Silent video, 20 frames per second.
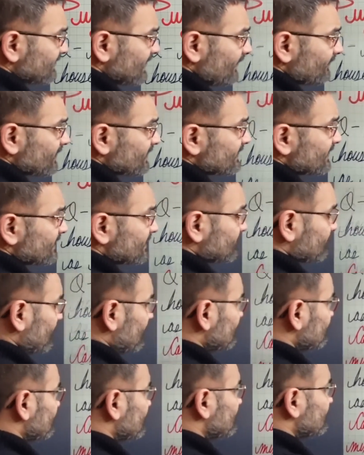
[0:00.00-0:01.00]
after 6
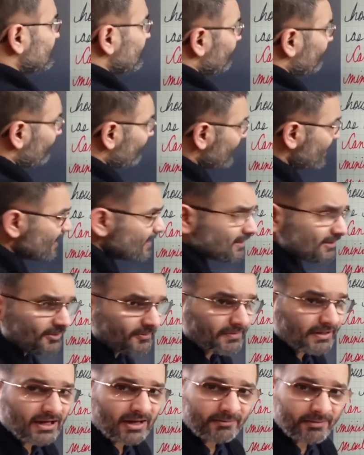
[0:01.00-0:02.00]
months because he failed to
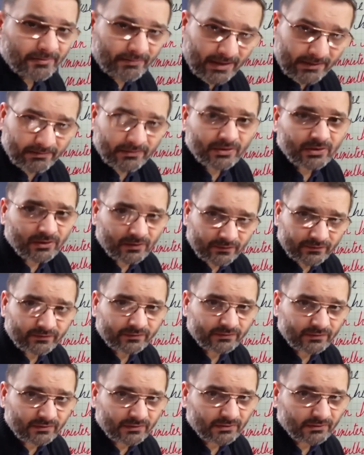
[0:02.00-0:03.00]
become a member of
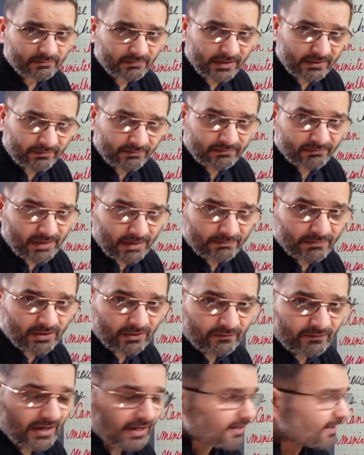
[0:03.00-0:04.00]

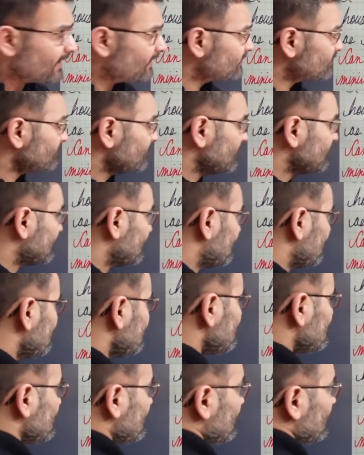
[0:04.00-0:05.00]
one house basically,